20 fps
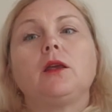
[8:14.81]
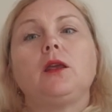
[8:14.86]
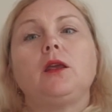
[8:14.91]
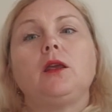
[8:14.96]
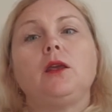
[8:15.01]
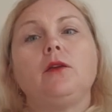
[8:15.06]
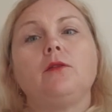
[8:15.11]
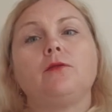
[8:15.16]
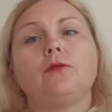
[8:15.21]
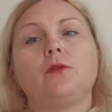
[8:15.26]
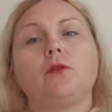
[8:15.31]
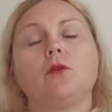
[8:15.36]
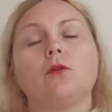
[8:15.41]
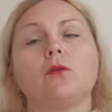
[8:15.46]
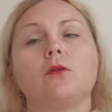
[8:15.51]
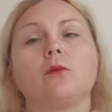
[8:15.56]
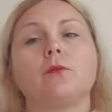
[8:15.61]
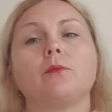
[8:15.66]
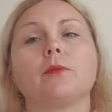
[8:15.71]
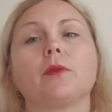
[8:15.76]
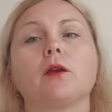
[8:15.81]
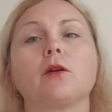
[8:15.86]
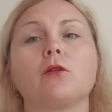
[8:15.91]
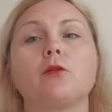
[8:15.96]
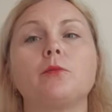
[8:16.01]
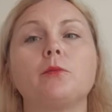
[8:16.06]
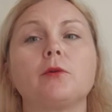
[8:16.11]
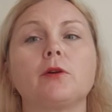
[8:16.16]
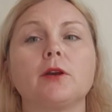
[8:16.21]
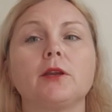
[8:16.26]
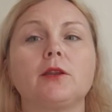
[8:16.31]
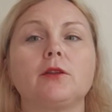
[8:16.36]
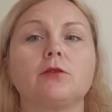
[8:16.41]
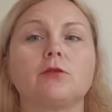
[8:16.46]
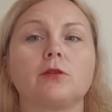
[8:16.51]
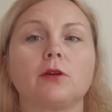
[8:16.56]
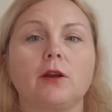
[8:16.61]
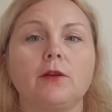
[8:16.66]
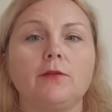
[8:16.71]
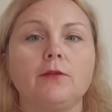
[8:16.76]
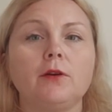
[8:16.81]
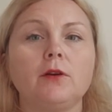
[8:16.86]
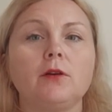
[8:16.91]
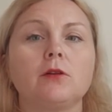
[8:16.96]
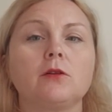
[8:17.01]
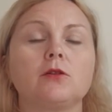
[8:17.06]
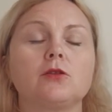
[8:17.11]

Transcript: if your corporate traffic